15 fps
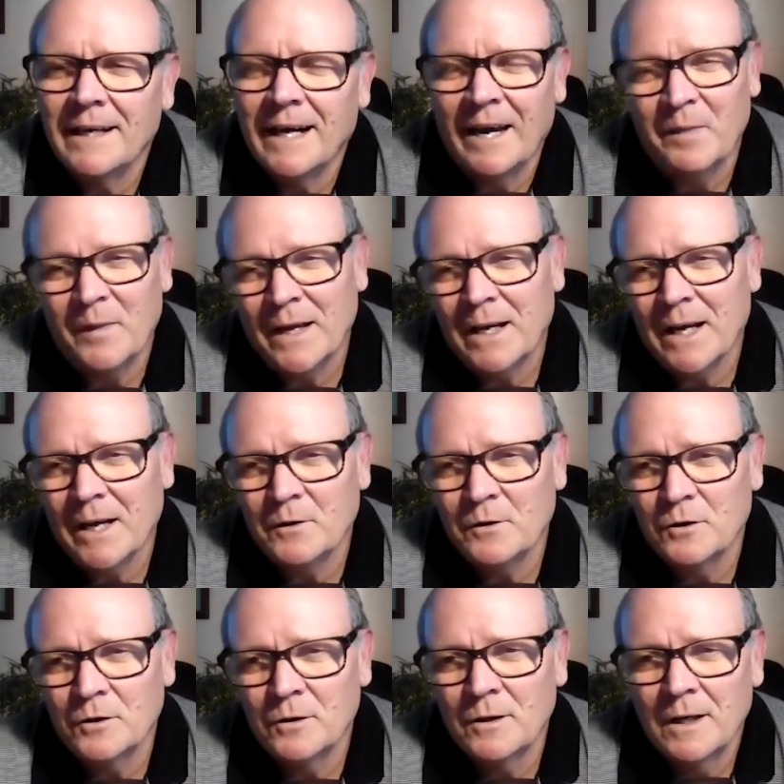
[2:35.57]
I think I
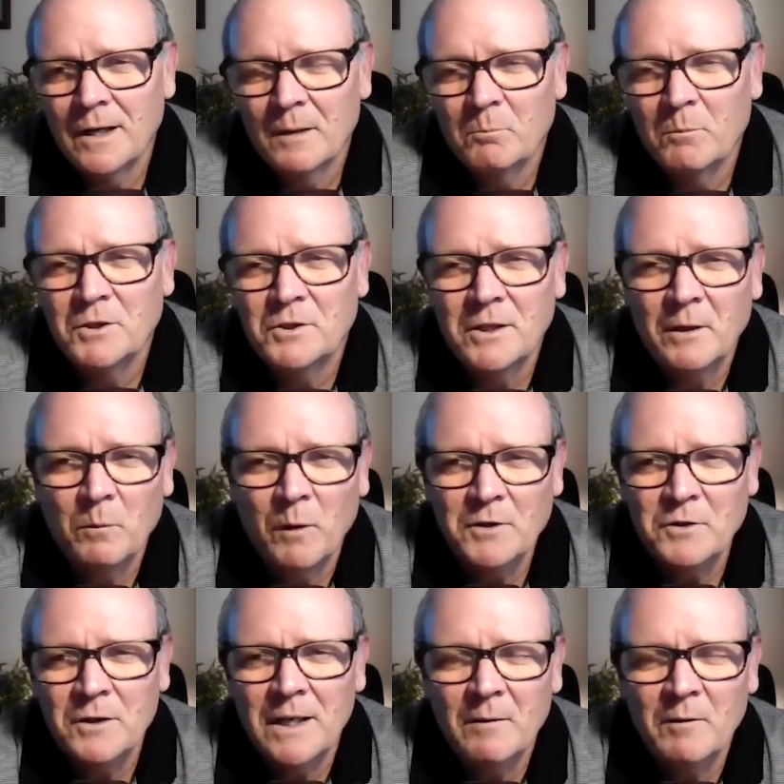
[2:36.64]
do. But Jenny, why don't
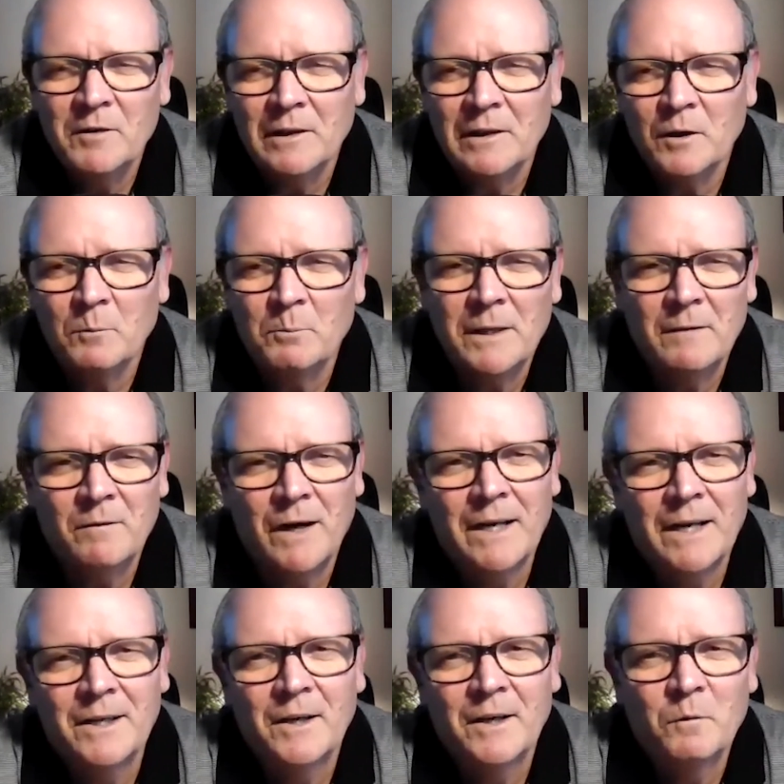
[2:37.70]
you give us a little bit of
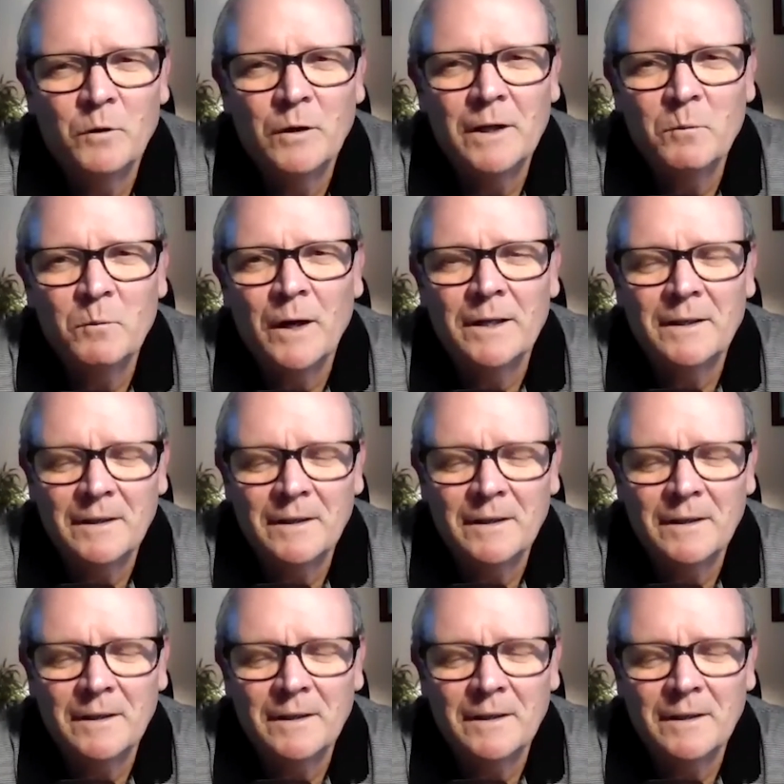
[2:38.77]
idea of really what